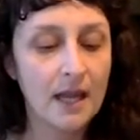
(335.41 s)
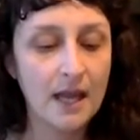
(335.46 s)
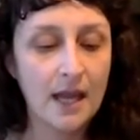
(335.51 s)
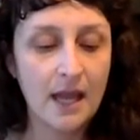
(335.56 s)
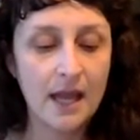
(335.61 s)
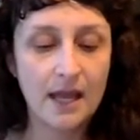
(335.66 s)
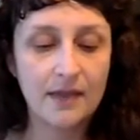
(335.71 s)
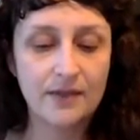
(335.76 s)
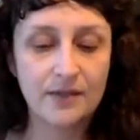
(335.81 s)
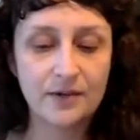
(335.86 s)

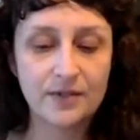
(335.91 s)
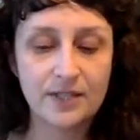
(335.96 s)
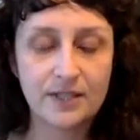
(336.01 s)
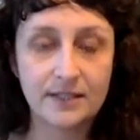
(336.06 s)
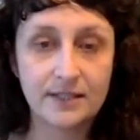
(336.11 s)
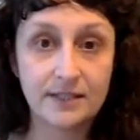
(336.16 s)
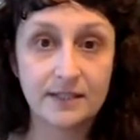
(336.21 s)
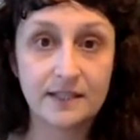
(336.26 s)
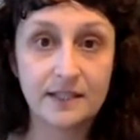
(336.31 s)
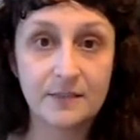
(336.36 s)
And there's
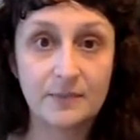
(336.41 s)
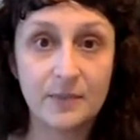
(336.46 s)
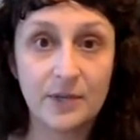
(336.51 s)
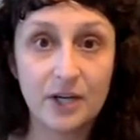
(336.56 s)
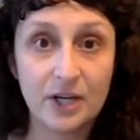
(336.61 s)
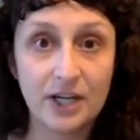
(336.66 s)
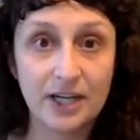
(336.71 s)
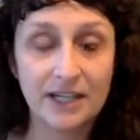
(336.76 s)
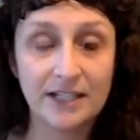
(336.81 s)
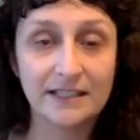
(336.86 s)
this
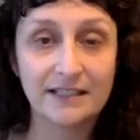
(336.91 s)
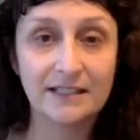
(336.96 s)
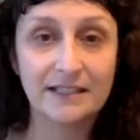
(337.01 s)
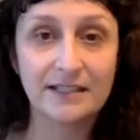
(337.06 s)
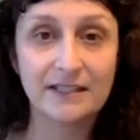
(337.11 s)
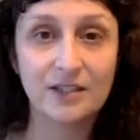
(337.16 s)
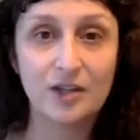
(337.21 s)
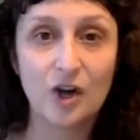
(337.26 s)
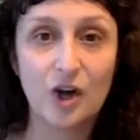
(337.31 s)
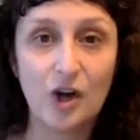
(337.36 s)

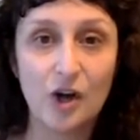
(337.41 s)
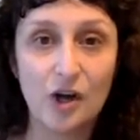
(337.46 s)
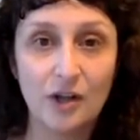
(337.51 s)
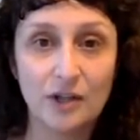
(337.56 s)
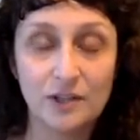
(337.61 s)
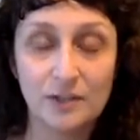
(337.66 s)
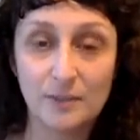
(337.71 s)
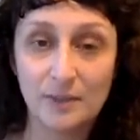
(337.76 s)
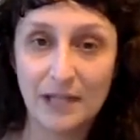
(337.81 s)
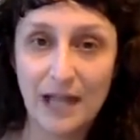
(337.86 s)
experience
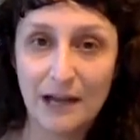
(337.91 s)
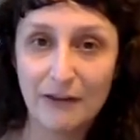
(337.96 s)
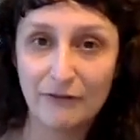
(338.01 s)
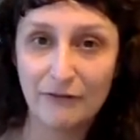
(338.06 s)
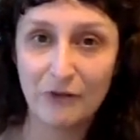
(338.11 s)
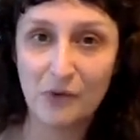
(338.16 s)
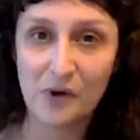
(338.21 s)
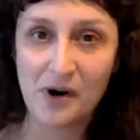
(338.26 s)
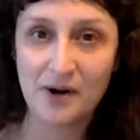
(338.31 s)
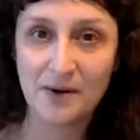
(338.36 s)
called
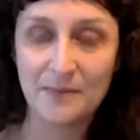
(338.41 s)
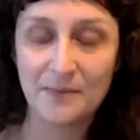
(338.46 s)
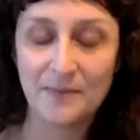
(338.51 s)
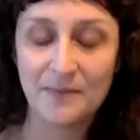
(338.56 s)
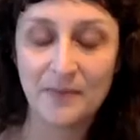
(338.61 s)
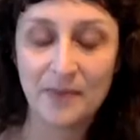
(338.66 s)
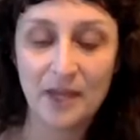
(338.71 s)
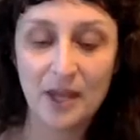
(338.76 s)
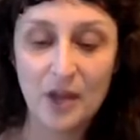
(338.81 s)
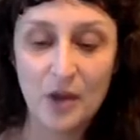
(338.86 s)
platform
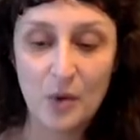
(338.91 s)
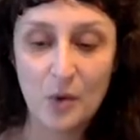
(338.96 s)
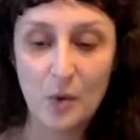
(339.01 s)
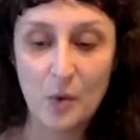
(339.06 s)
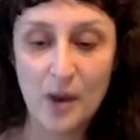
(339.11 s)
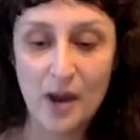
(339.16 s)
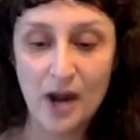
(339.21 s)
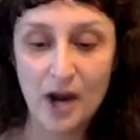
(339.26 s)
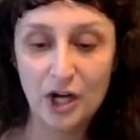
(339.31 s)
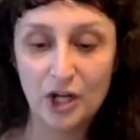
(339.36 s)

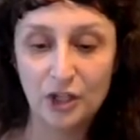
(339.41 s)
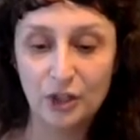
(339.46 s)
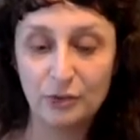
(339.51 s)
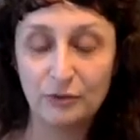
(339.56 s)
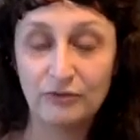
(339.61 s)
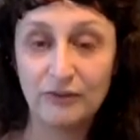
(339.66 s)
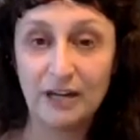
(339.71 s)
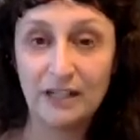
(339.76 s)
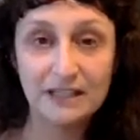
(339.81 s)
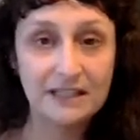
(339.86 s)
where
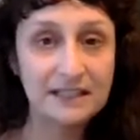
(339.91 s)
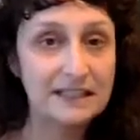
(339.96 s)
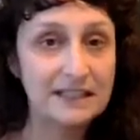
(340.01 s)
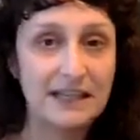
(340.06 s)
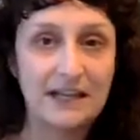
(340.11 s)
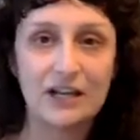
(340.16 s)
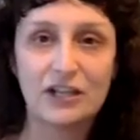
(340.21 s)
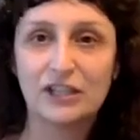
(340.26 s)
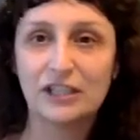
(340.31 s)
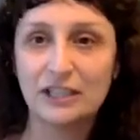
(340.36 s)
you
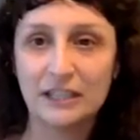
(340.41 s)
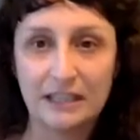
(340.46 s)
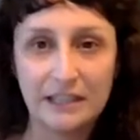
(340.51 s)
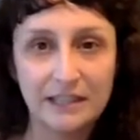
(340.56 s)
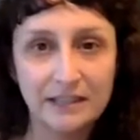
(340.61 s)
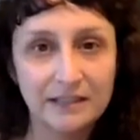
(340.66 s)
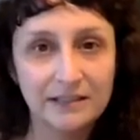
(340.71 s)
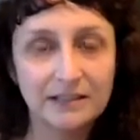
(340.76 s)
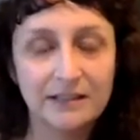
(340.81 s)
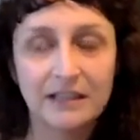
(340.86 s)

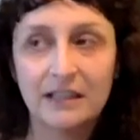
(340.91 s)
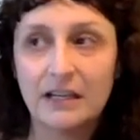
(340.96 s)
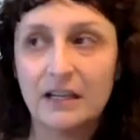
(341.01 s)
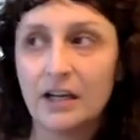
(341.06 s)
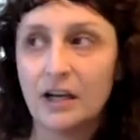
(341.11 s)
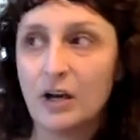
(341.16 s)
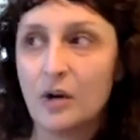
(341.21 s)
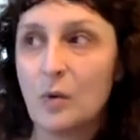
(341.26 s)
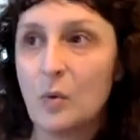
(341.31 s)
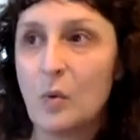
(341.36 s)
voluntarily
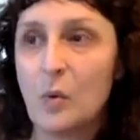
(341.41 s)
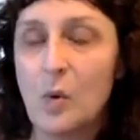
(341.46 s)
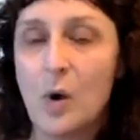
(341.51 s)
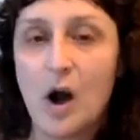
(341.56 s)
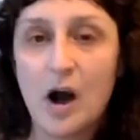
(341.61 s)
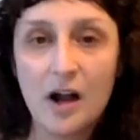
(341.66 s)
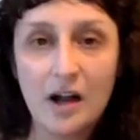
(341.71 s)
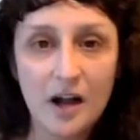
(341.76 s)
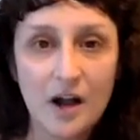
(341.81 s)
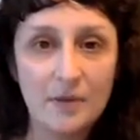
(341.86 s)

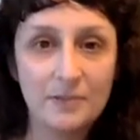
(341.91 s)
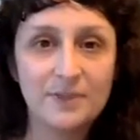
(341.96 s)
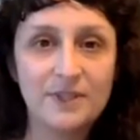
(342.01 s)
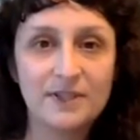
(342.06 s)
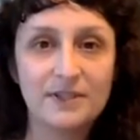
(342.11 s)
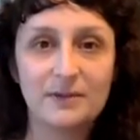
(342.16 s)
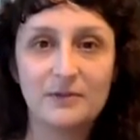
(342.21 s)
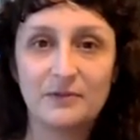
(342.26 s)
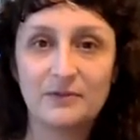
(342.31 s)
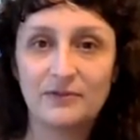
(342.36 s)
walk up
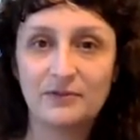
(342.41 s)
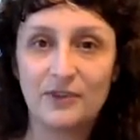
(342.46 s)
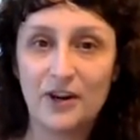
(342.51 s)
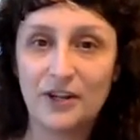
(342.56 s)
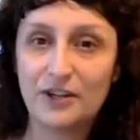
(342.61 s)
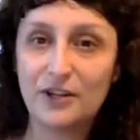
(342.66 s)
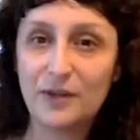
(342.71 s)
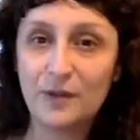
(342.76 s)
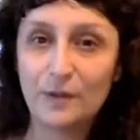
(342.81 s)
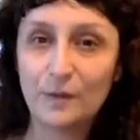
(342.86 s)
to the
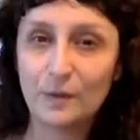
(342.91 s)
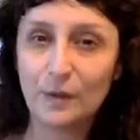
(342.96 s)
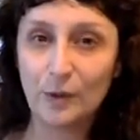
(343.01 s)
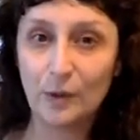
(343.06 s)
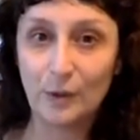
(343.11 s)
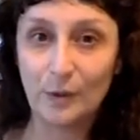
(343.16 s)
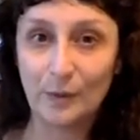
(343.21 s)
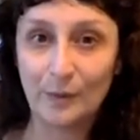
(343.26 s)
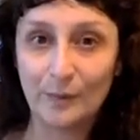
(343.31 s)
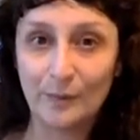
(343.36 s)
front of the
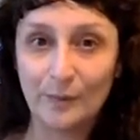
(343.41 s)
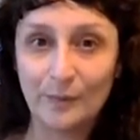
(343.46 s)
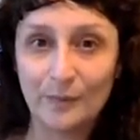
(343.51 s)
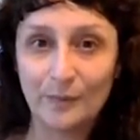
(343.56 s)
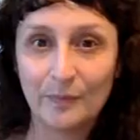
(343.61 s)
room